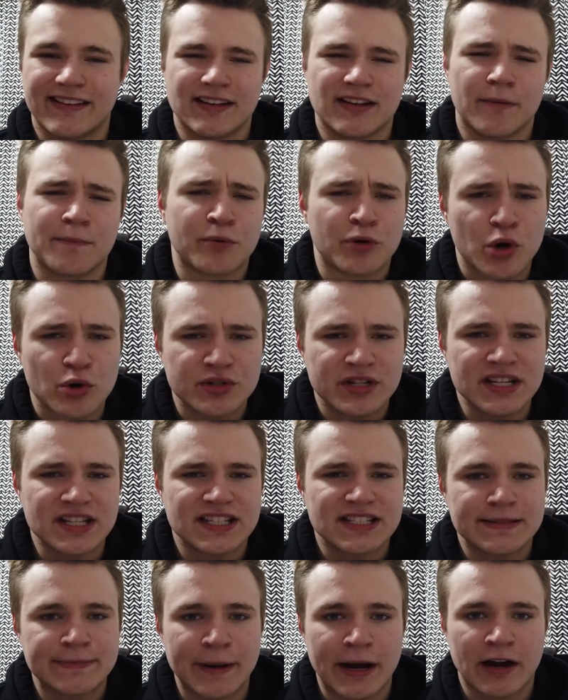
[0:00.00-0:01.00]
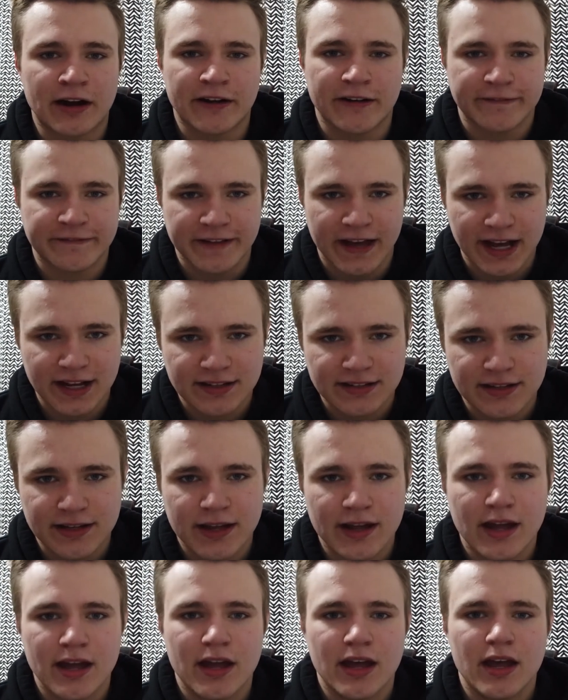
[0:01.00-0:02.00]
a protein sparing effect,
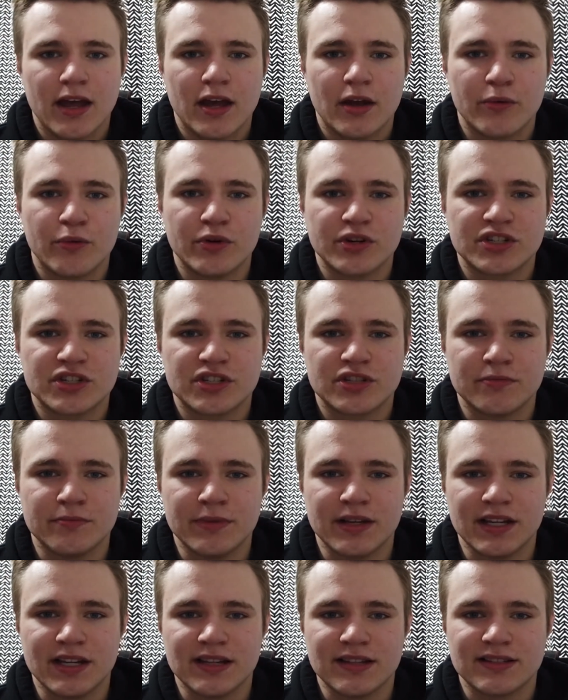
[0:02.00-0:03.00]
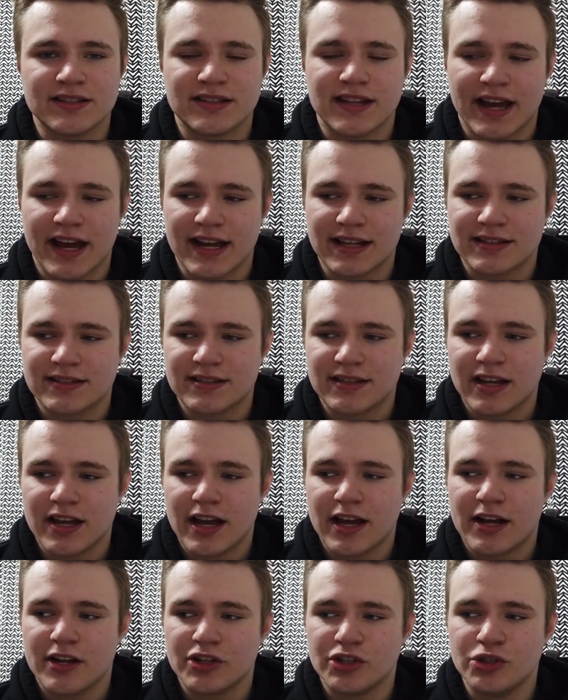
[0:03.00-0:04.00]
which means that
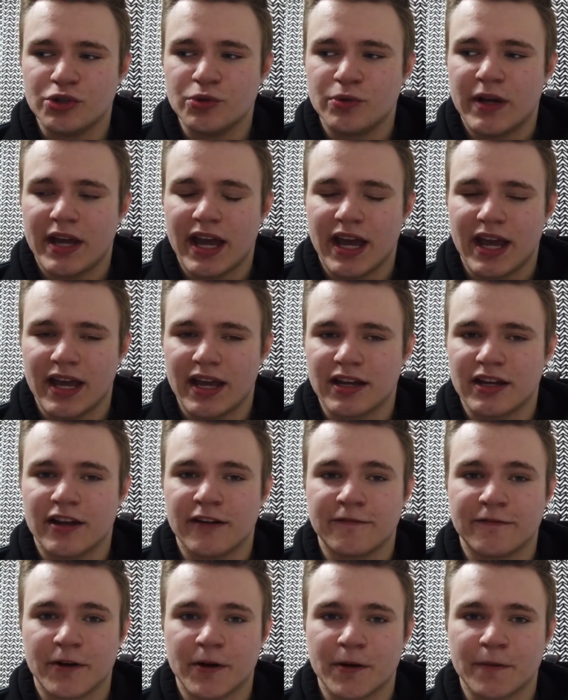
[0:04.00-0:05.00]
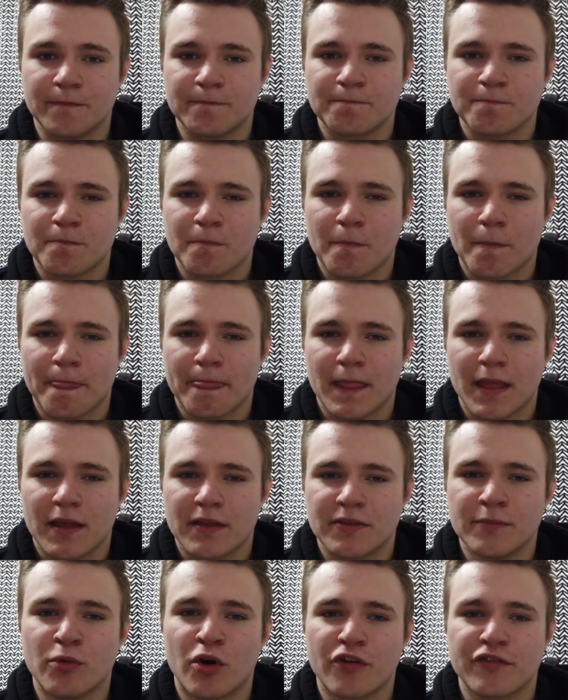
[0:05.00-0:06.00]
you can convert
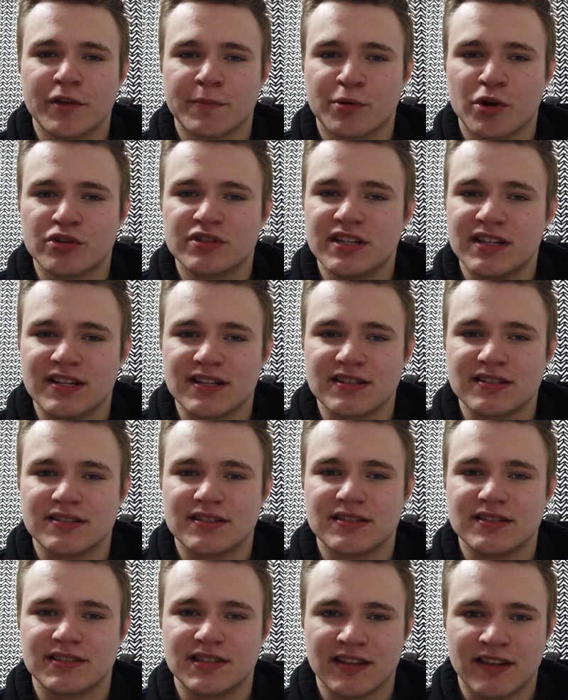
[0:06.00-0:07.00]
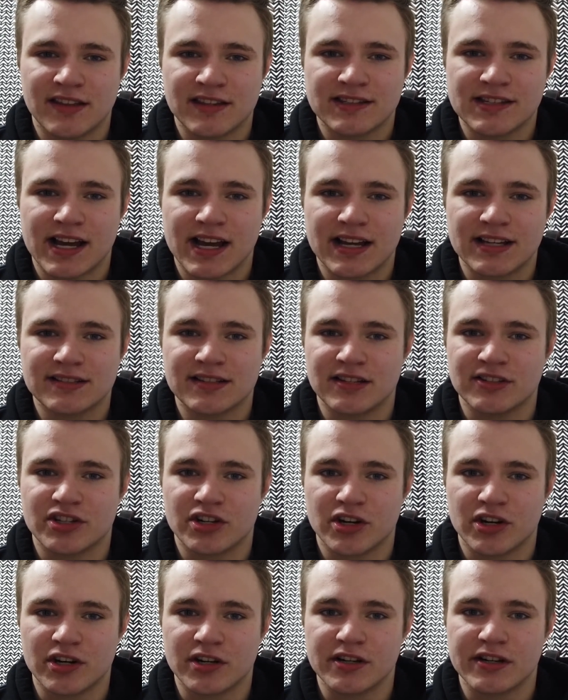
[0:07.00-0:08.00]
more of the protein is synthesized and
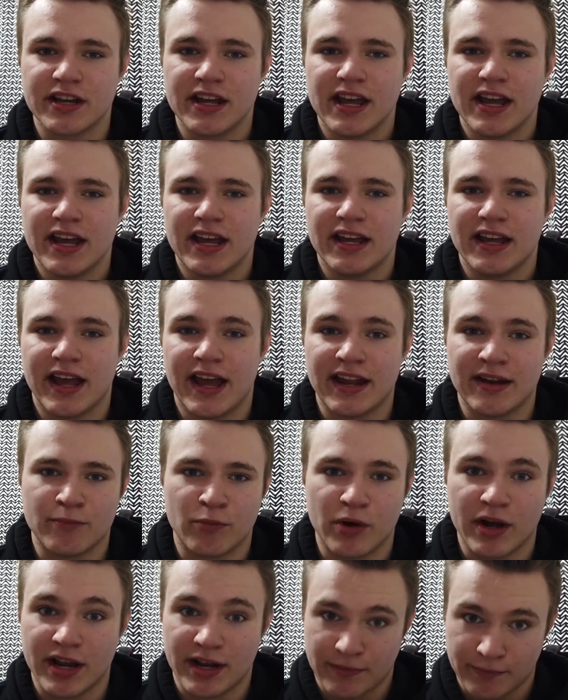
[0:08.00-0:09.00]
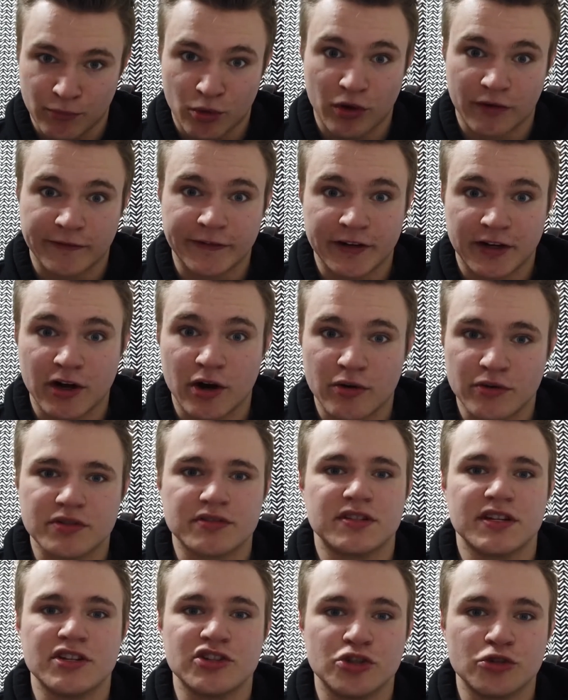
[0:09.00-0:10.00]
turned, and more of it
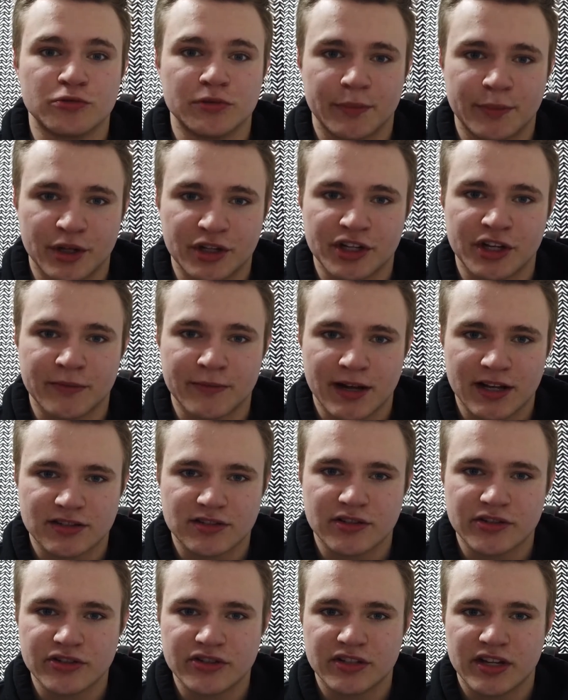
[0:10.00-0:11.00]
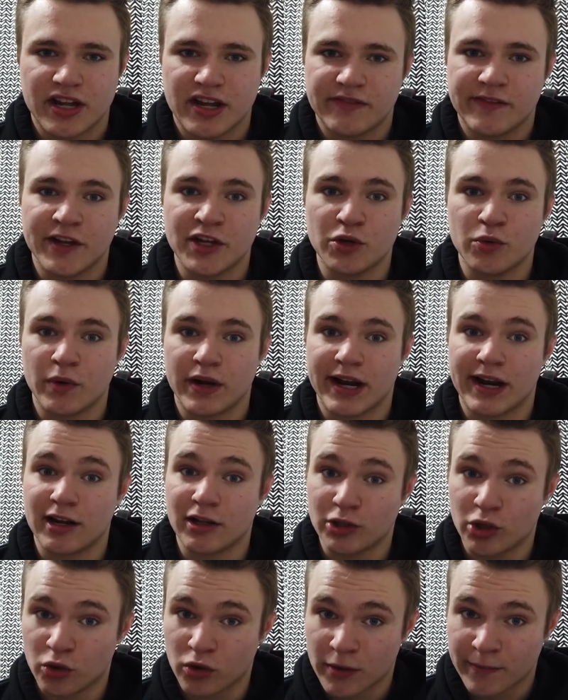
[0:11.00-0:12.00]
goes into rebuilding your muscles than you would at
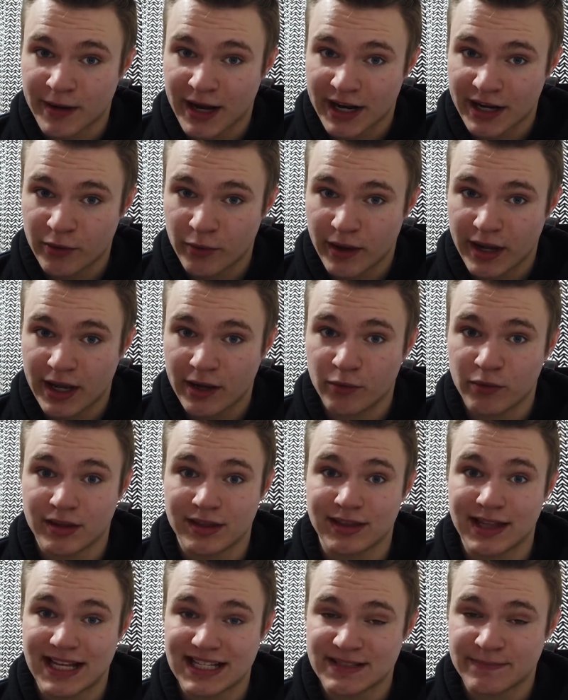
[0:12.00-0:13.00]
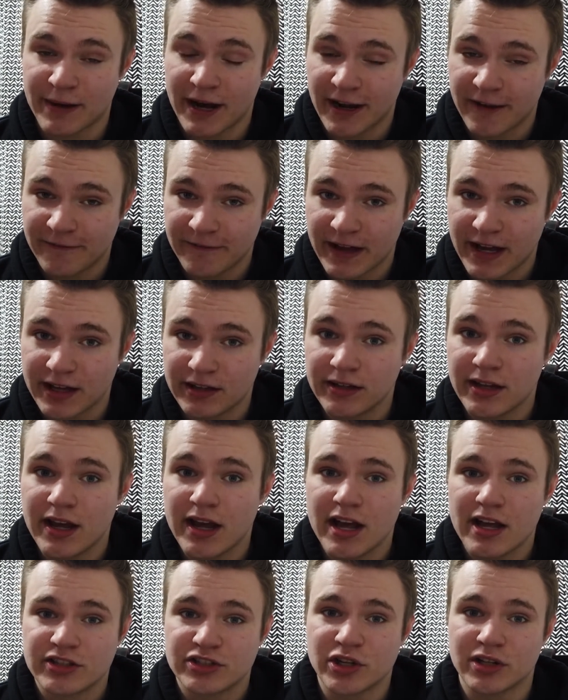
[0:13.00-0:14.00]
a lower body weight with less body fat.
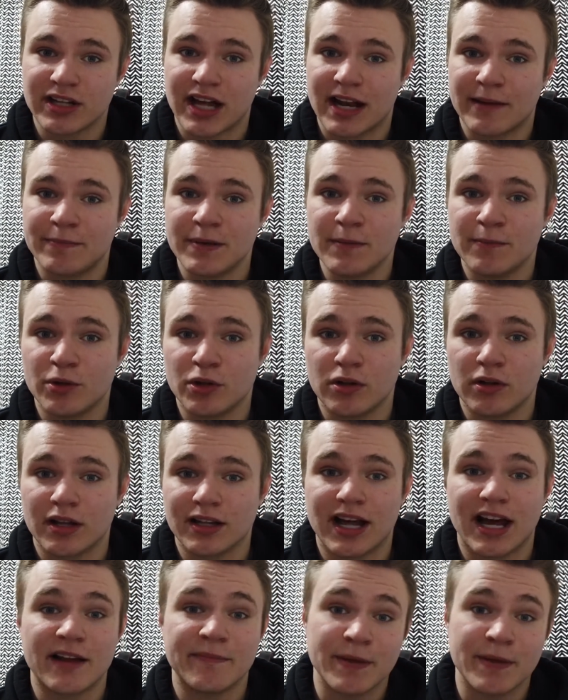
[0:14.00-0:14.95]
So a lot of people